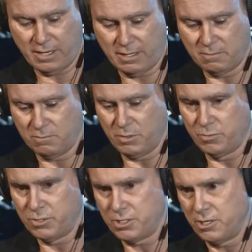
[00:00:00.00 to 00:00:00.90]
and we
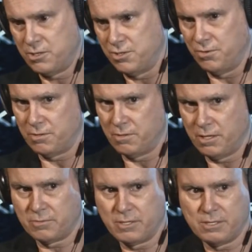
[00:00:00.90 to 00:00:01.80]
will charge you
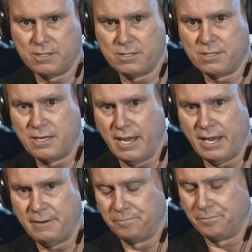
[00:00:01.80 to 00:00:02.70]
33 cents a
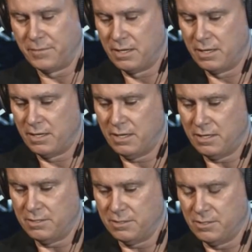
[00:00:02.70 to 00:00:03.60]
day until